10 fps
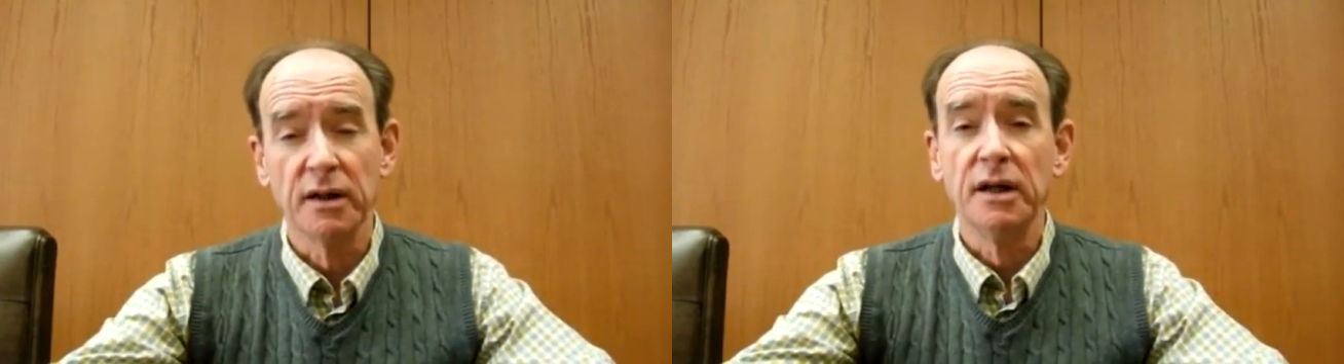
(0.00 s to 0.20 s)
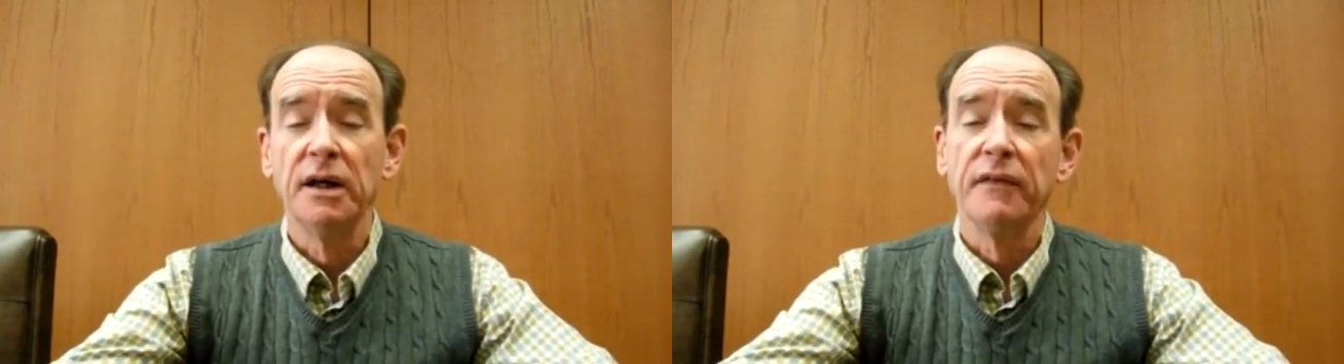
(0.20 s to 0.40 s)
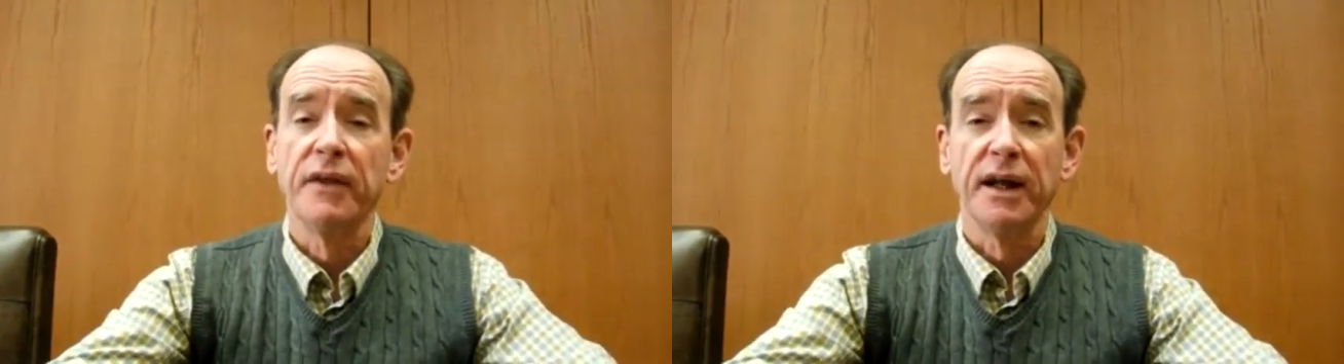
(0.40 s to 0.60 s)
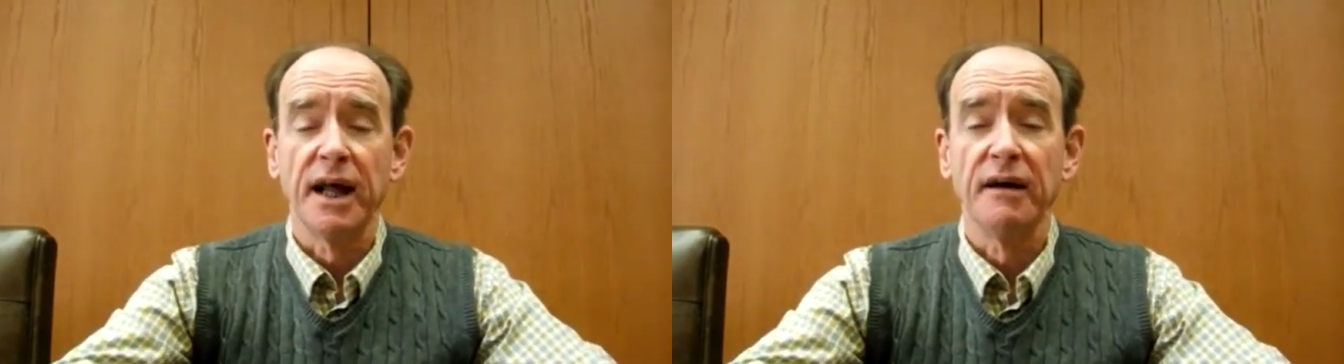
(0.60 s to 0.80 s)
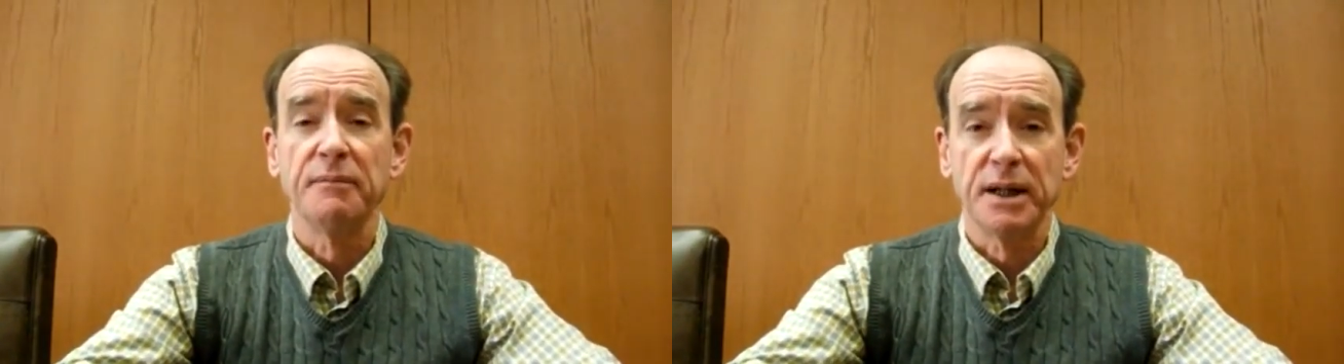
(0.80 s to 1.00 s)
it
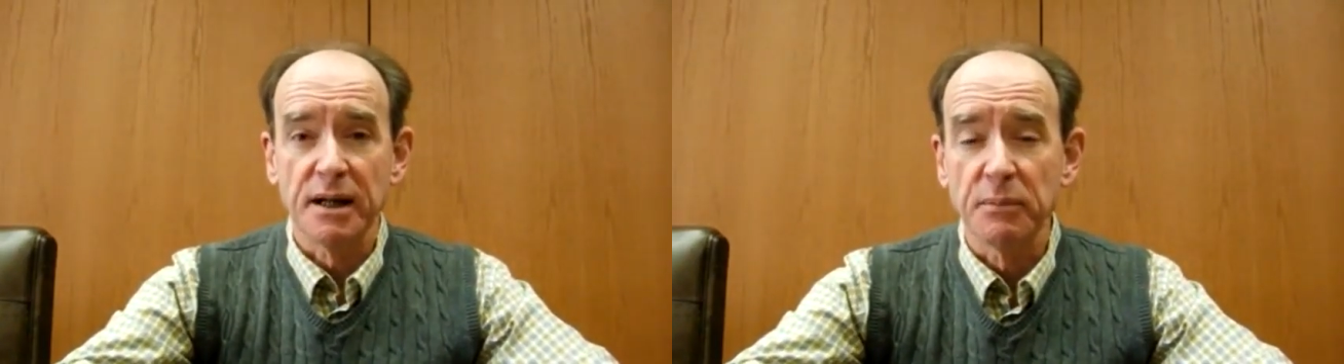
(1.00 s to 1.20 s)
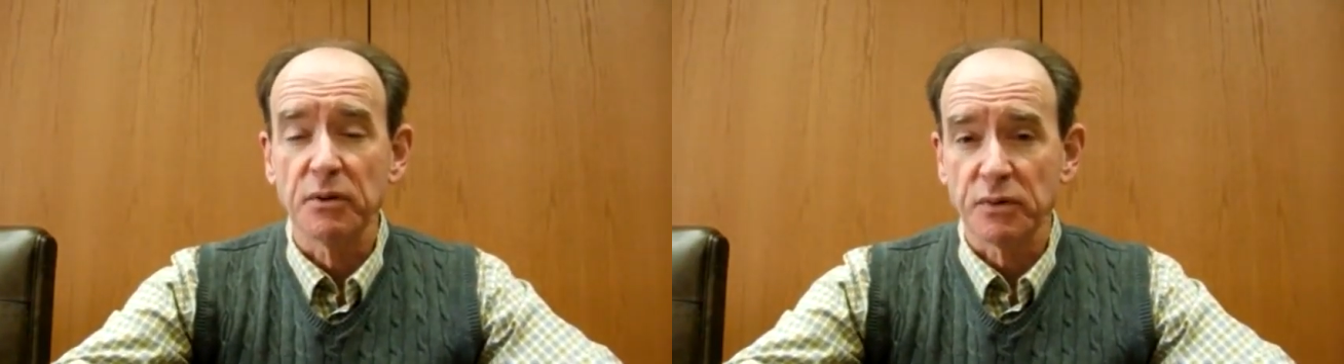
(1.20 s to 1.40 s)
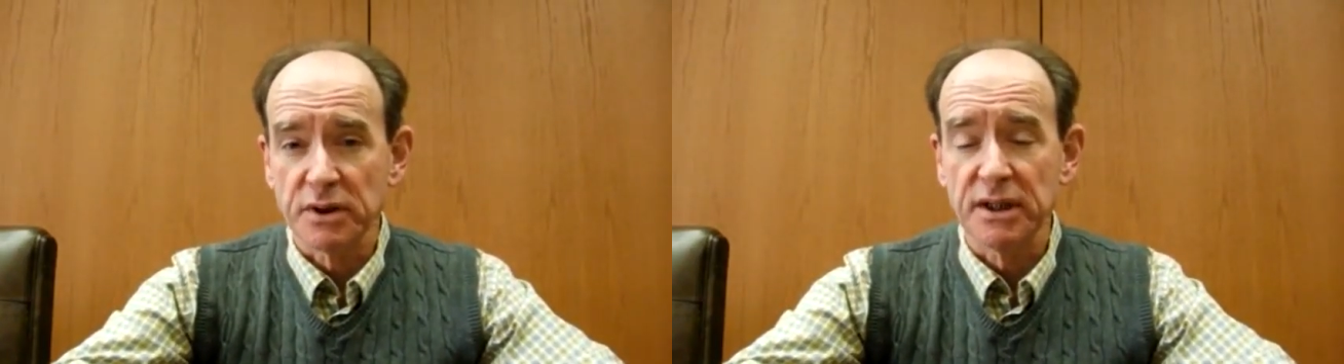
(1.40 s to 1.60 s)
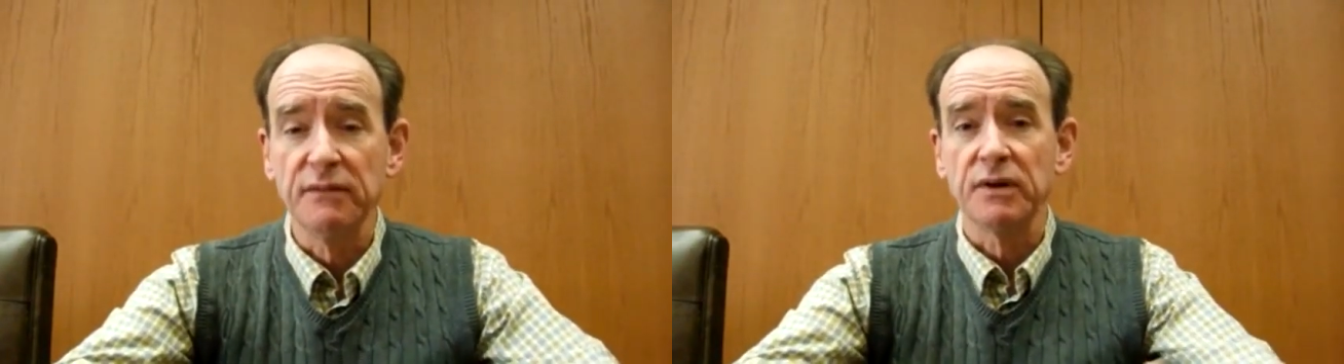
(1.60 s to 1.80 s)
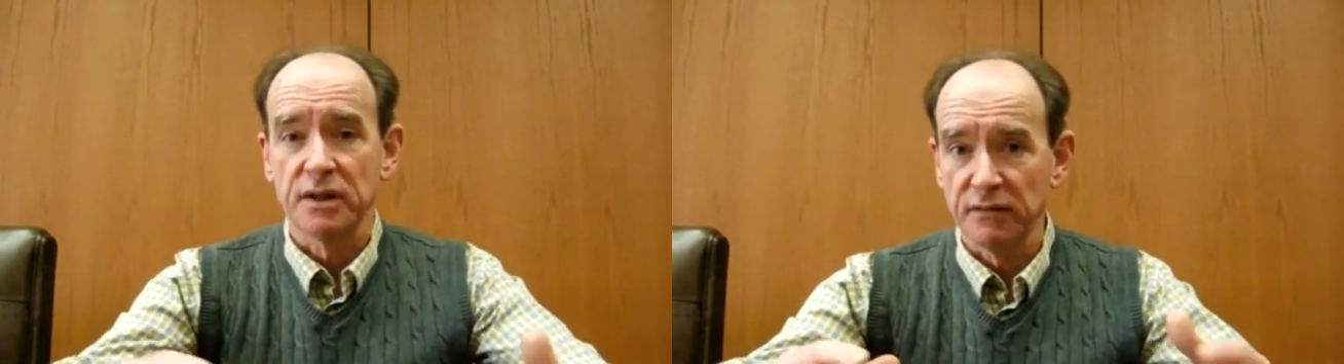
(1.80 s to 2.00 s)
than have been able to
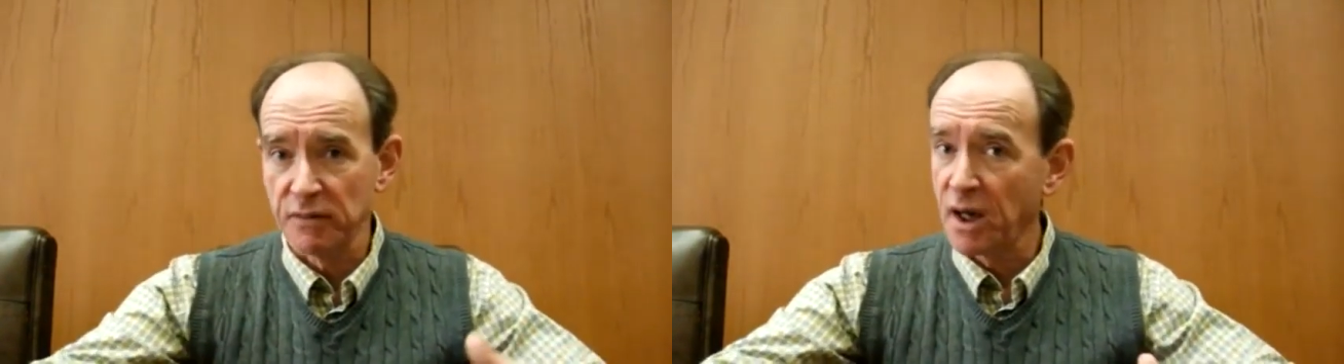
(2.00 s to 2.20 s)
receive it.